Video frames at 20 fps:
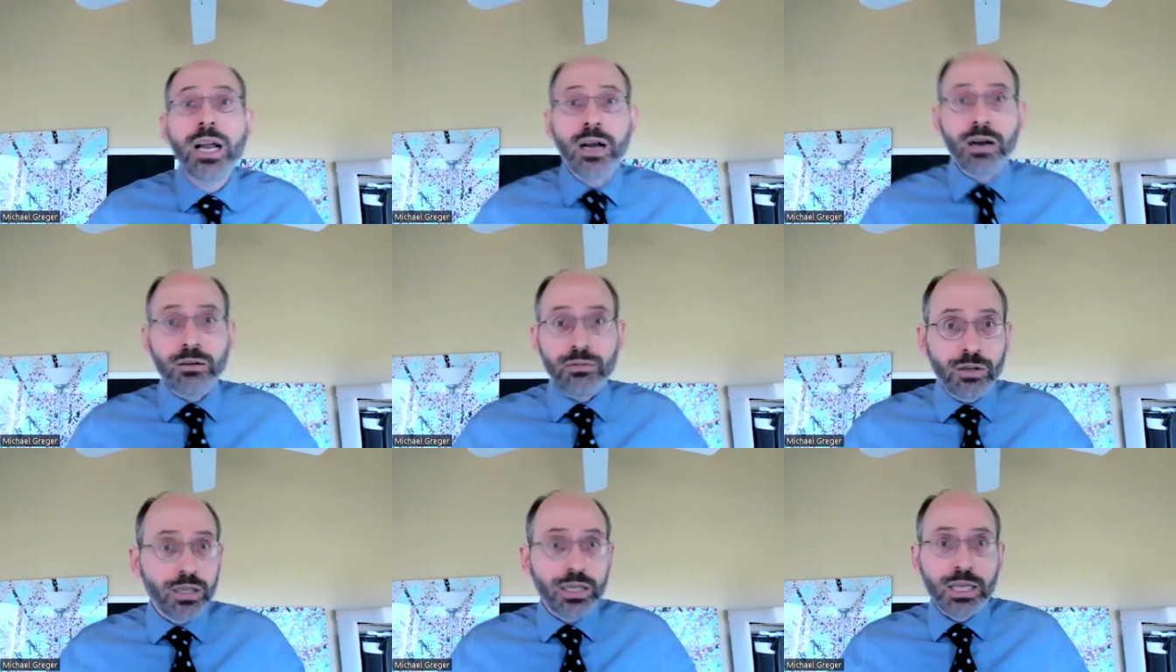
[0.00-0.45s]

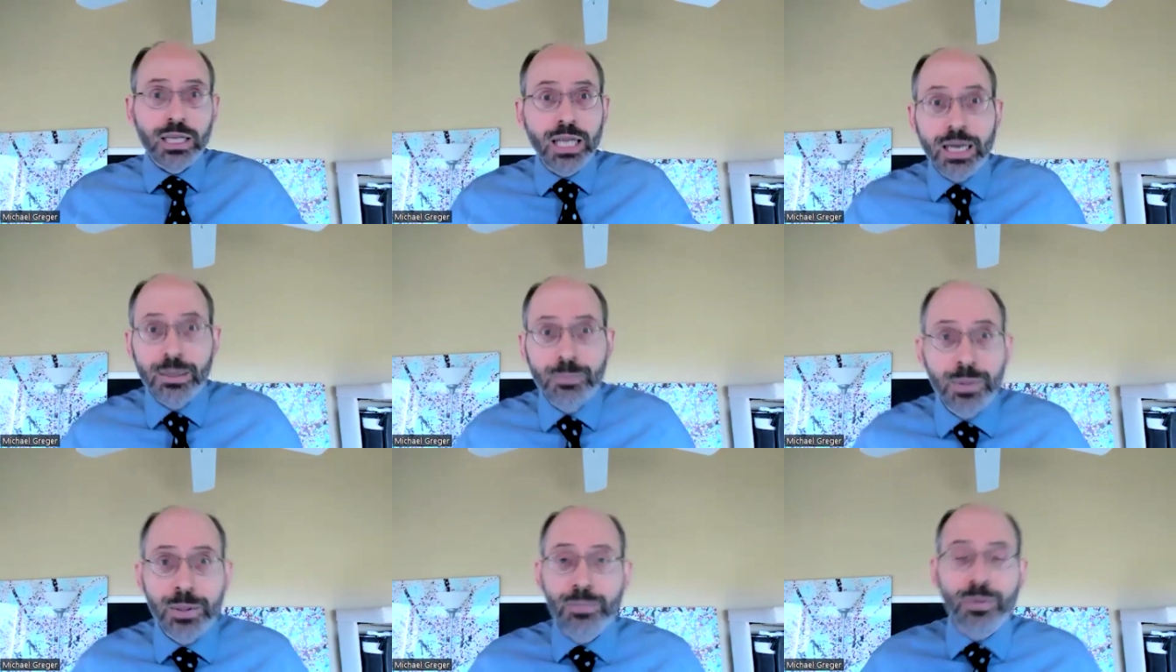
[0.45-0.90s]
Look, a lot of
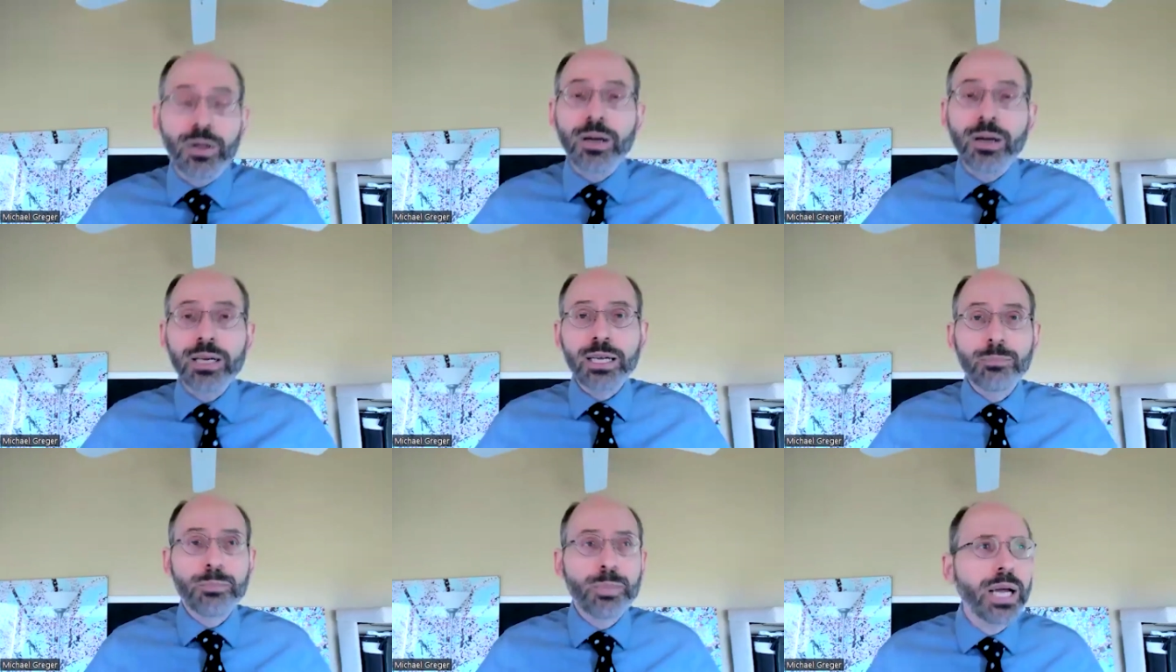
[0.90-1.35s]
people aren't,
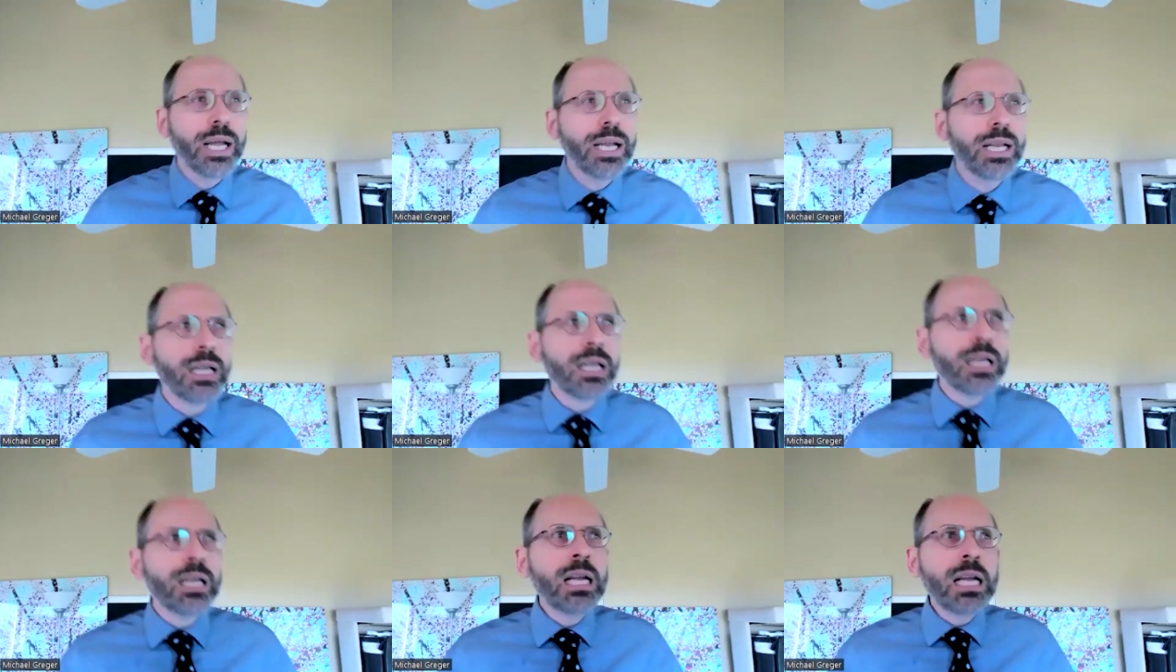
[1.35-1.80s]
but
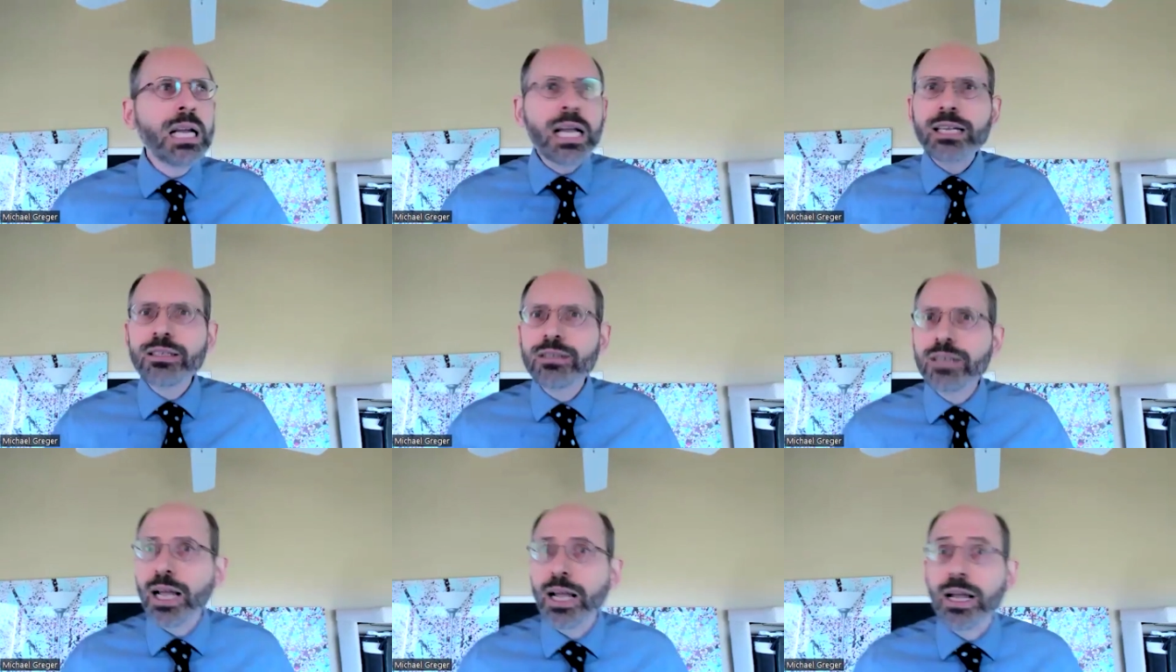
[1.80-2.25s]
it's
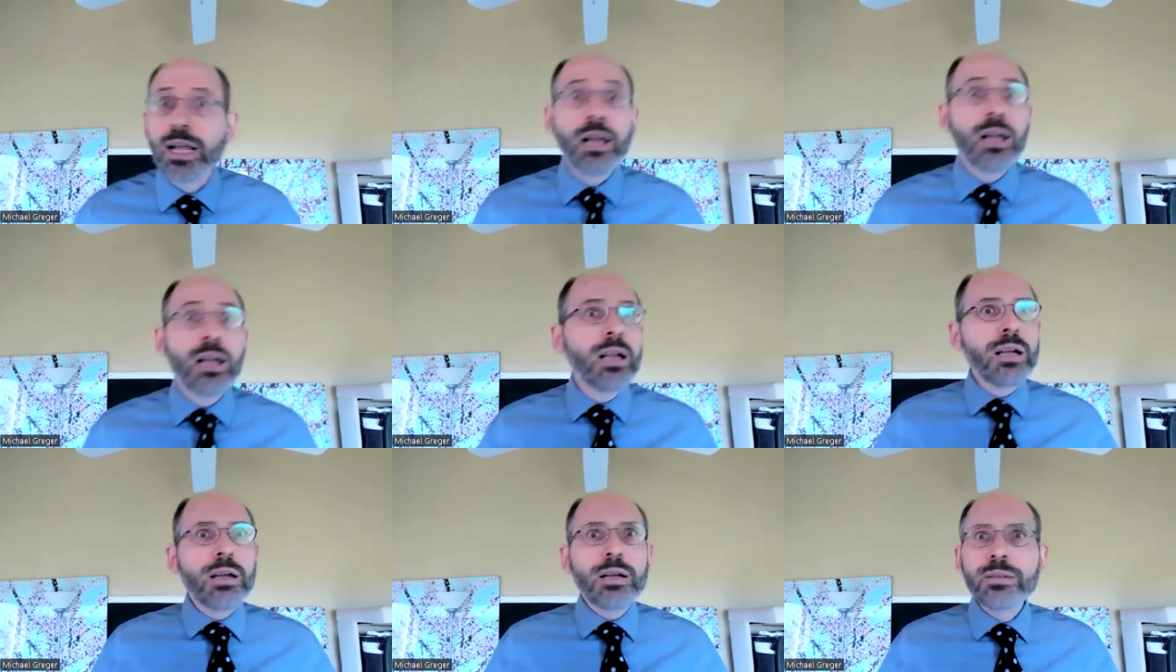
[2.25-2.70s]
like,
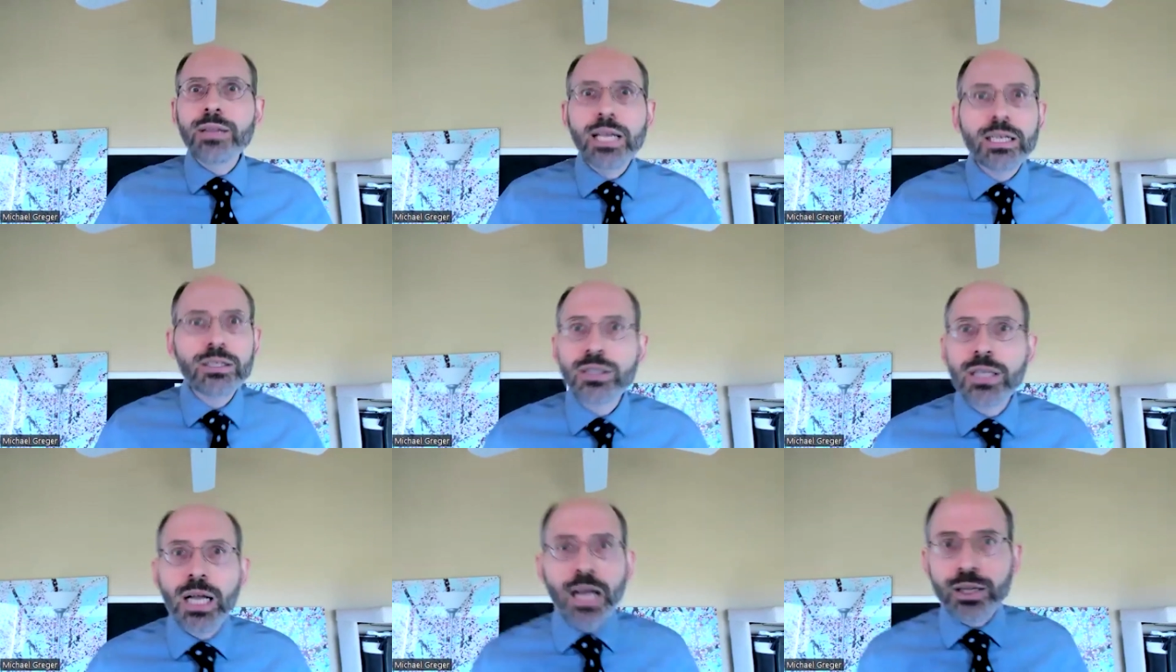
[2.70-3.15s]
that's
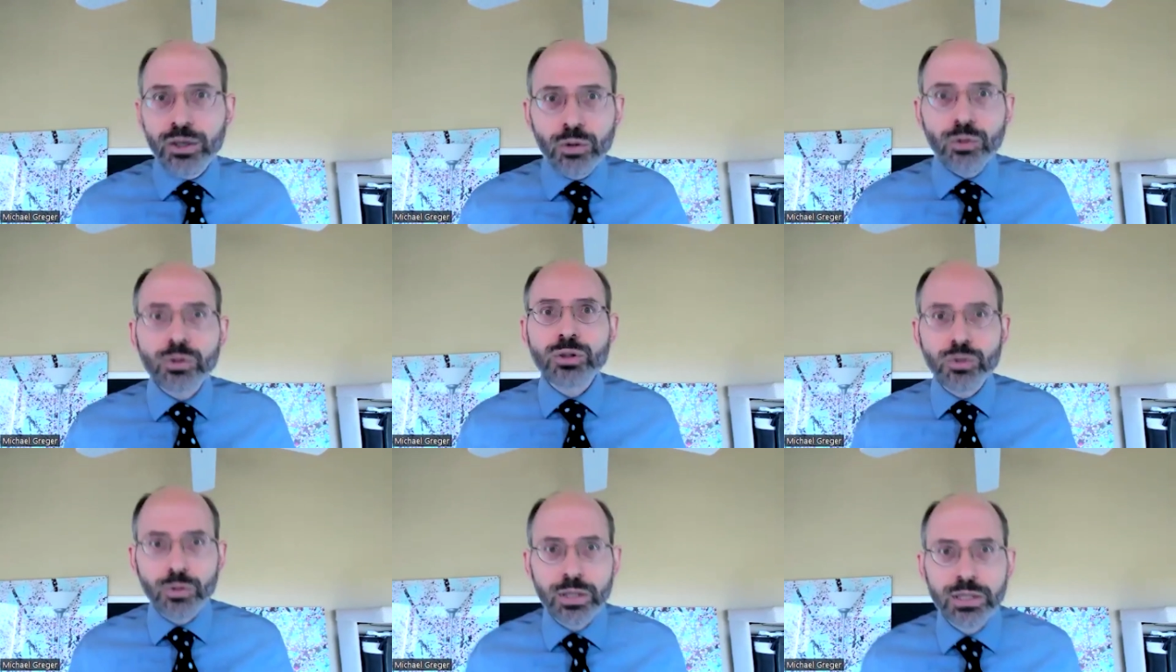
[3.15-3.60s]
not your
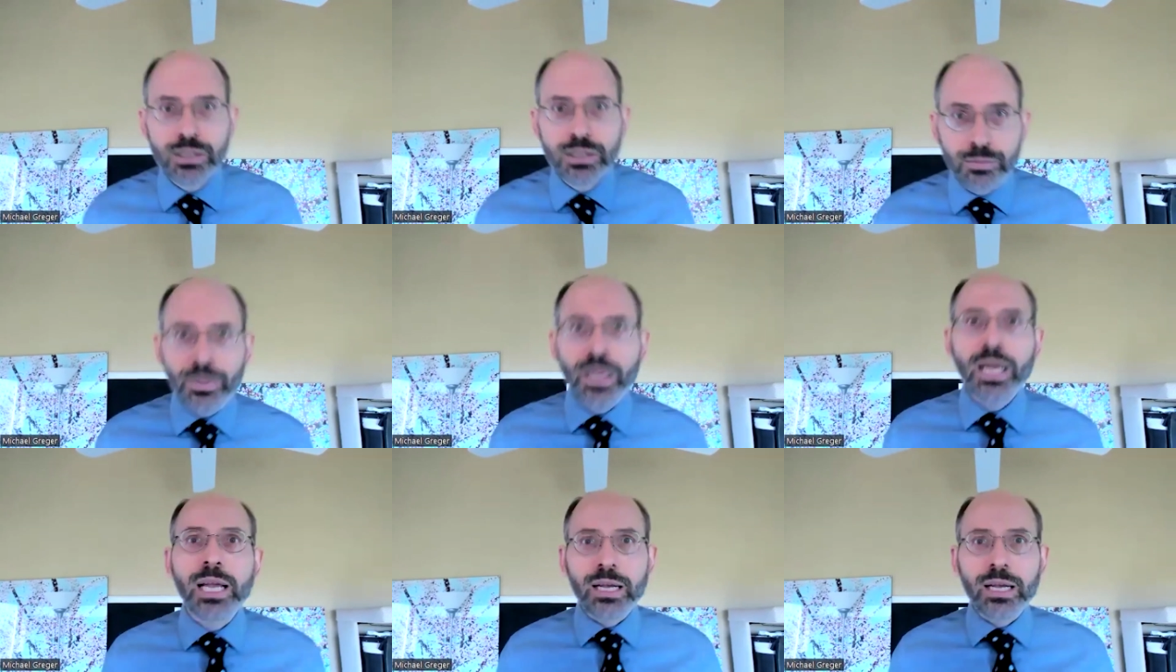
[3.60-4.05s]
choice to
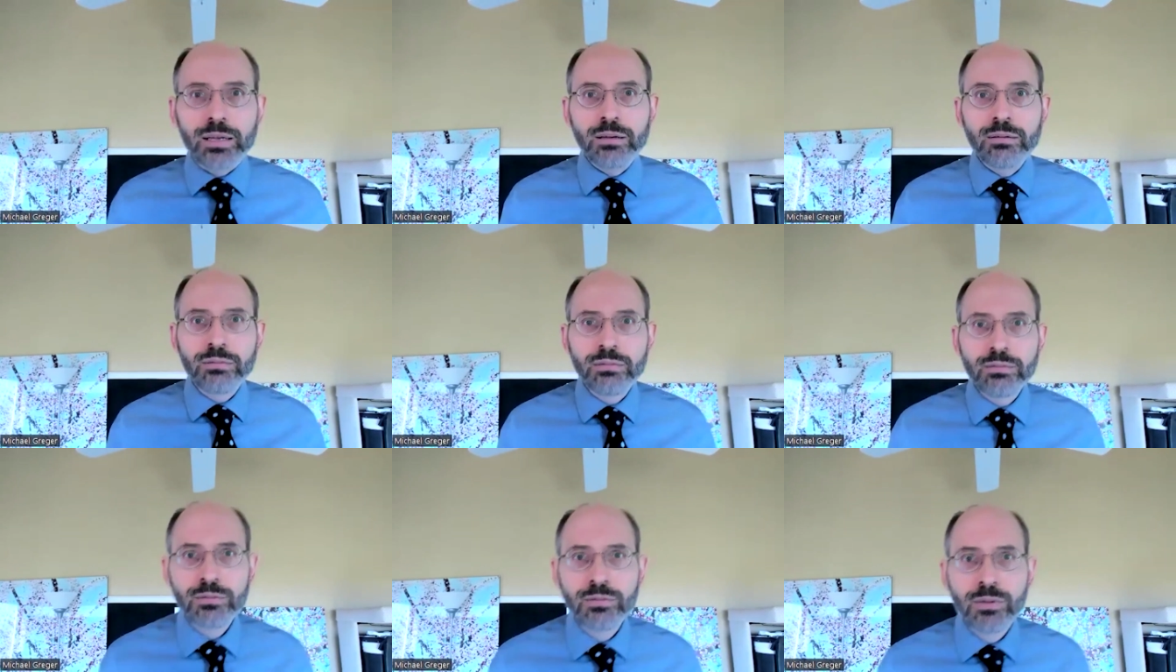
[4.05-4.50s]
make,
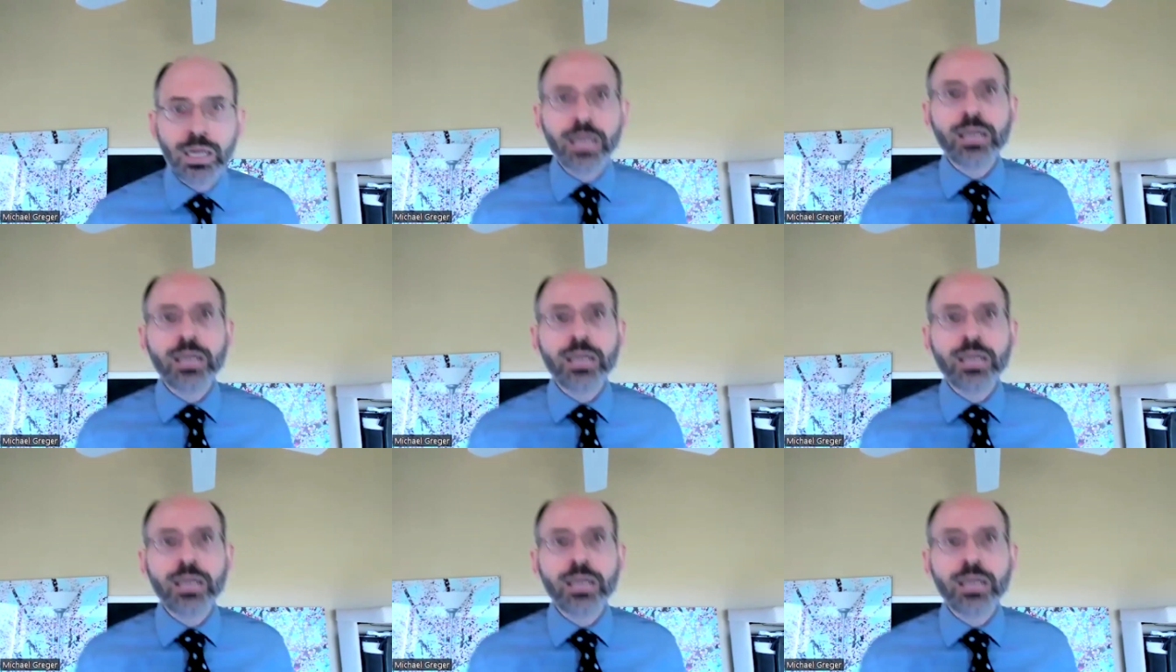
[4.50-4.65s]
right?